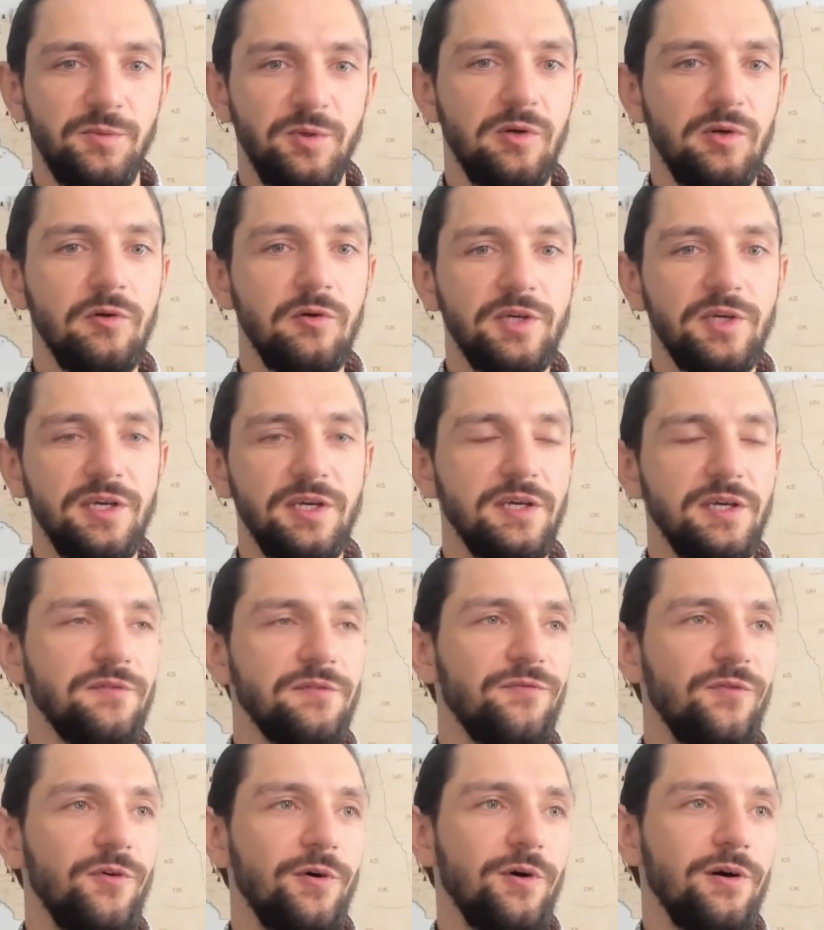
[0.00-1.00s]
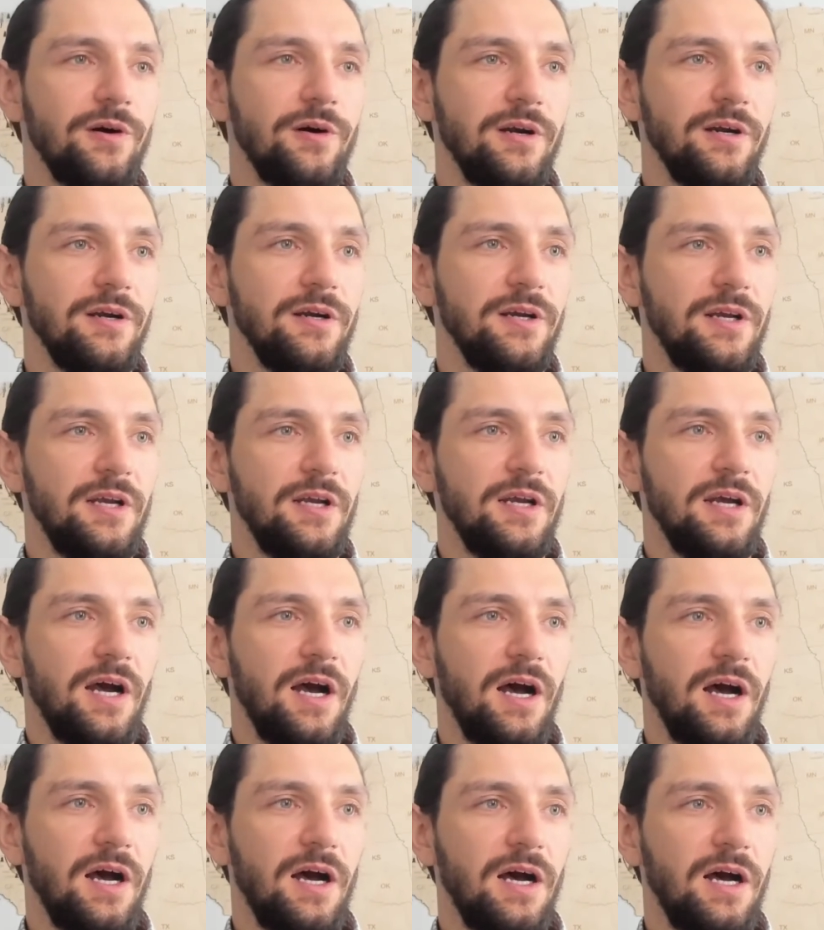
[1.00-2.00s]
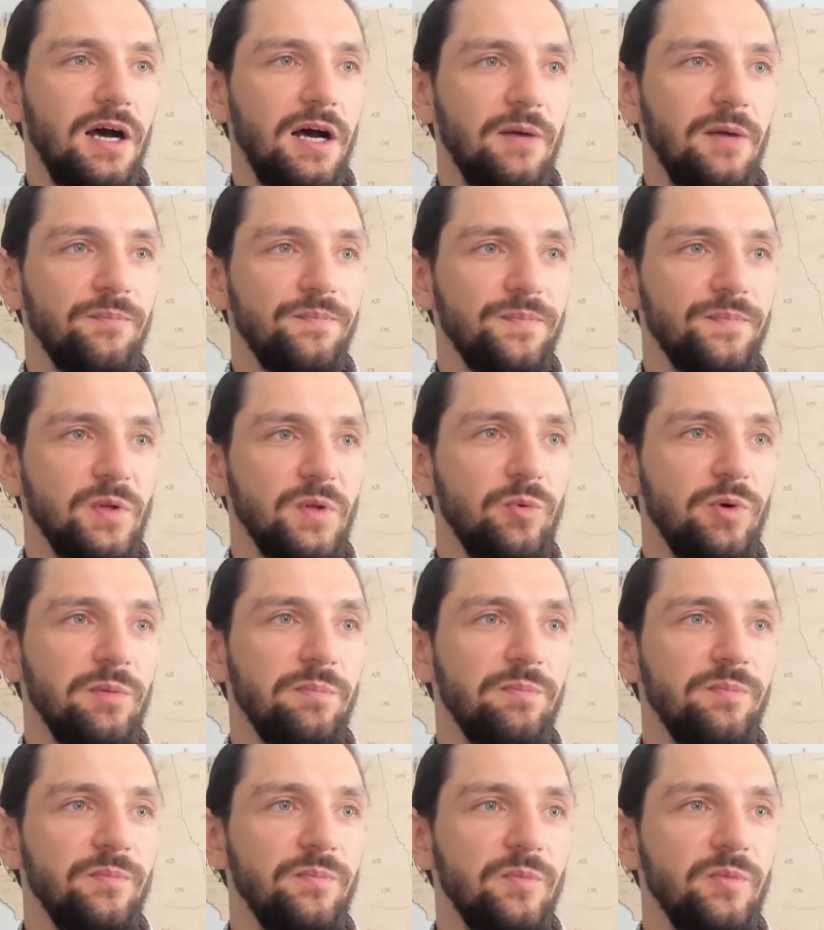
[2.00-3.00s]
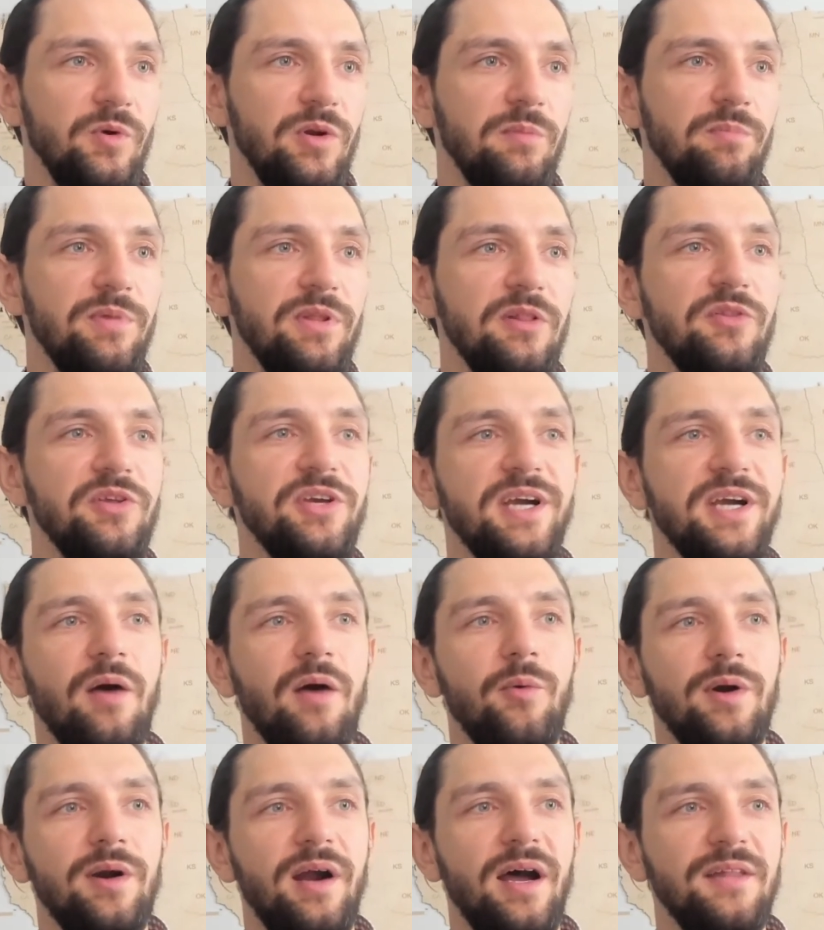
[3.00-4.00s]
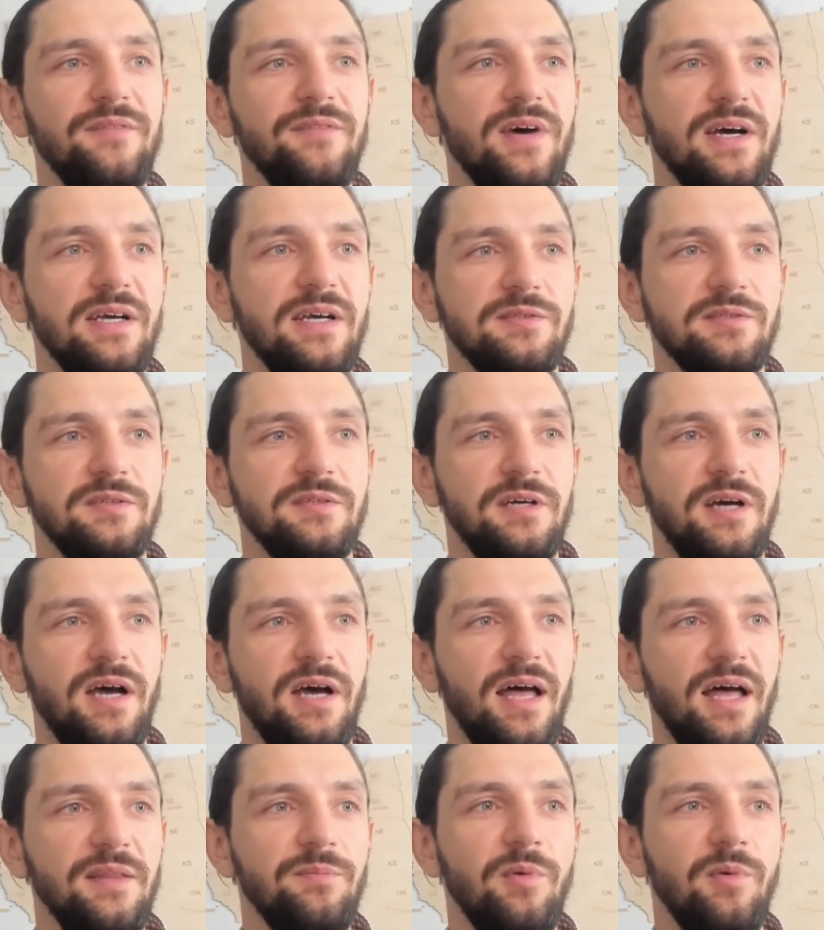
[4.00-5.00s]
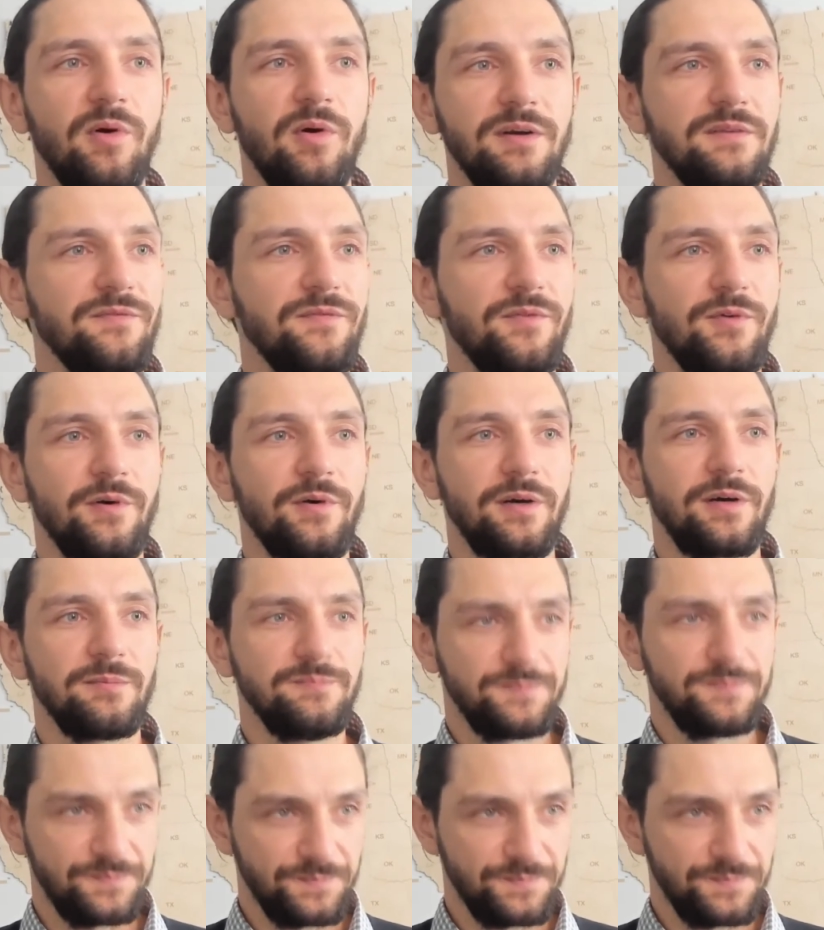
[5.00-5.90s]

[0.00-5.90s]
We're looking for we're building our ad board for